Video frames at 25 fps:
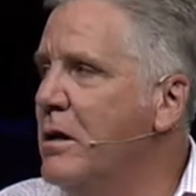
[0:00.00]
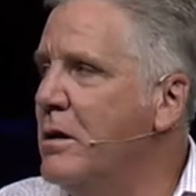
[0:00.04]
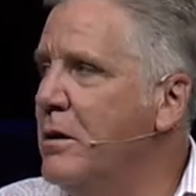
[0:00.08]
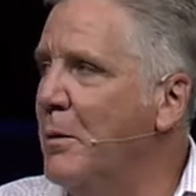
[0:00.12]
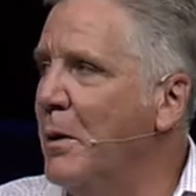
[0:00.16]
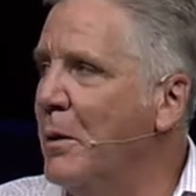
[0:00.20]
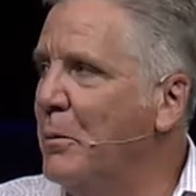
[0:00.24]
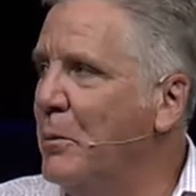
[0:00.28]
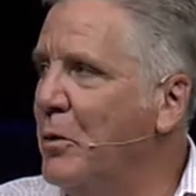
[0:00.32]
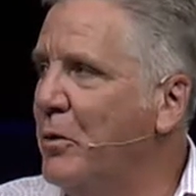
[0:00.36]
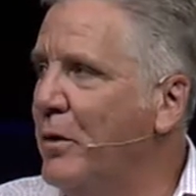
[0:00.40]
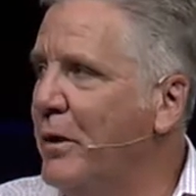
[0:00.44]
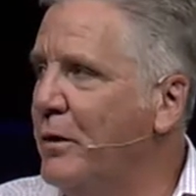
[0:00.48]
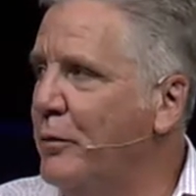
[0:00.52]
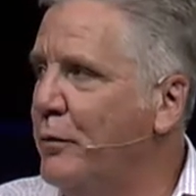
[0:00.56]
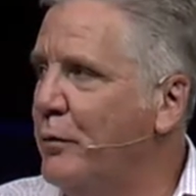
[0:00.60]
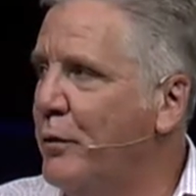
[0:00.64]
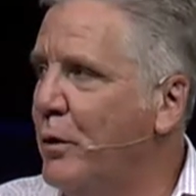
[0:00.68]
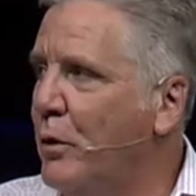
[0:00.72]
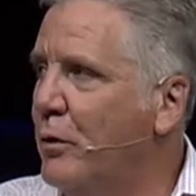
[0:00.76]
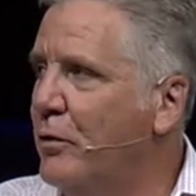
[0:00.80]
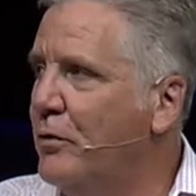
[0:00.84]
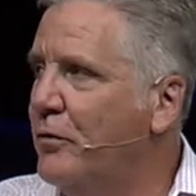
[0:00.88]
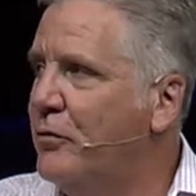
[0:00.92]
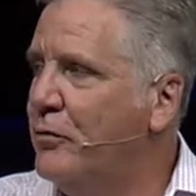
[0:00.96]
You remember they
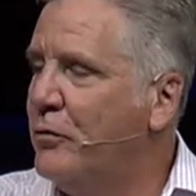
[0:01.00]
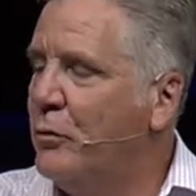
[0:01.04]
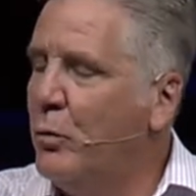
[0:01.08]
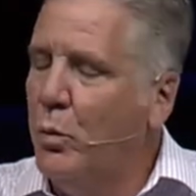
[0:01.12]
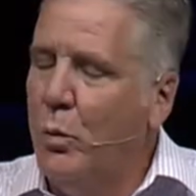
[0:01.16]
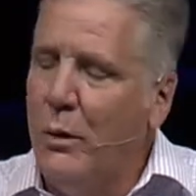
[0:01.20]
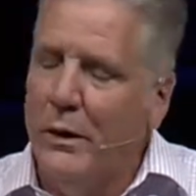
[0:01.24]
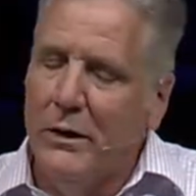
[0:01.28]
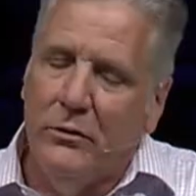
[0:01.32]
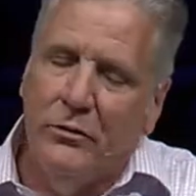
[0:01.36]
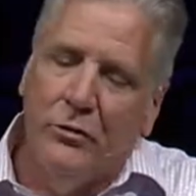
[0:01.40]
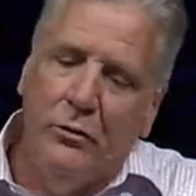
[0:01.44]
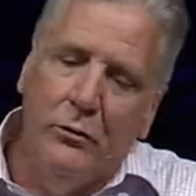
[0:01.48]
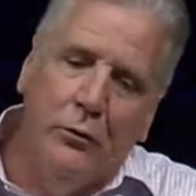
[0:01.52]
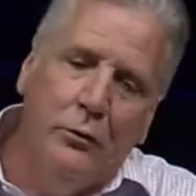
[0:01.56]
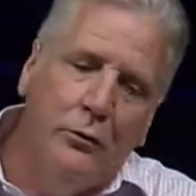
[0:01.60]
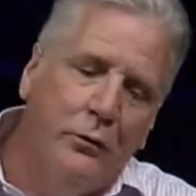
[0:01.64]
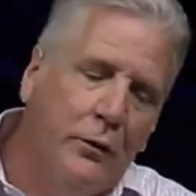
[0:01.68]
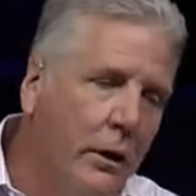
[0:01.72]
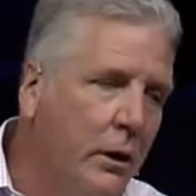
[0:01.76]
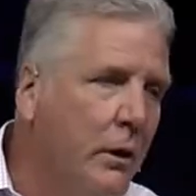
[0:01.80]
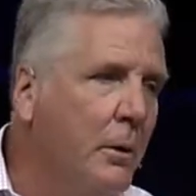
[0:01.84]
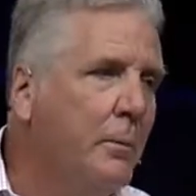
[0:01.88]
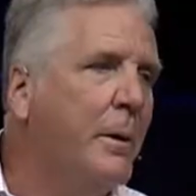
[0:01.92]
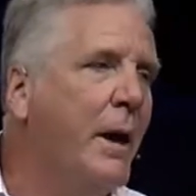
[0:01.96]
first went to
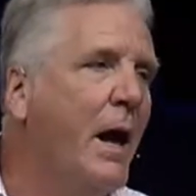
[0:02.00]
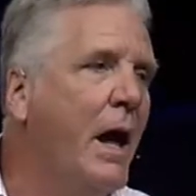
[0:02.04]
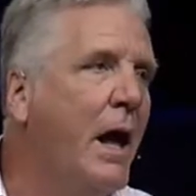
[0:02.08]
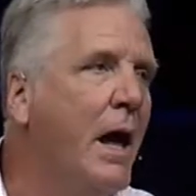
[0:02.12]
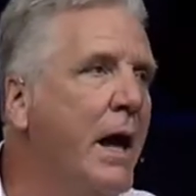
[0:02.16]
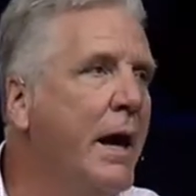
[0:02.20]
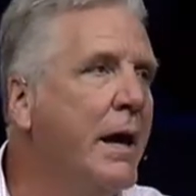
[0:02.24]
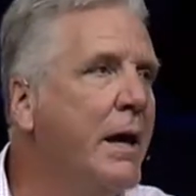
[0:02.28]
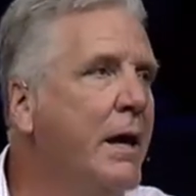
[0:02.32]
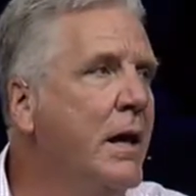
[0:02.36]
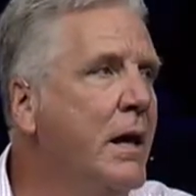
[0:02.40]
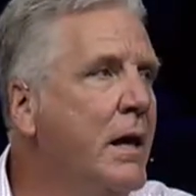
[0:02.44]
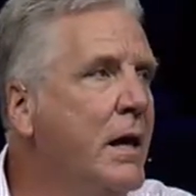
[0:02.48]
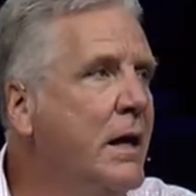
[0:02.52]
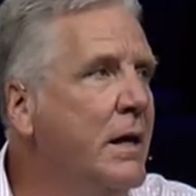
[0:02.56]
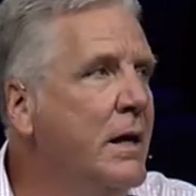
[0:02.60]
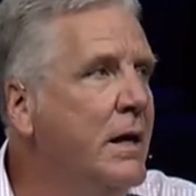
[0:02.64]
Philippi.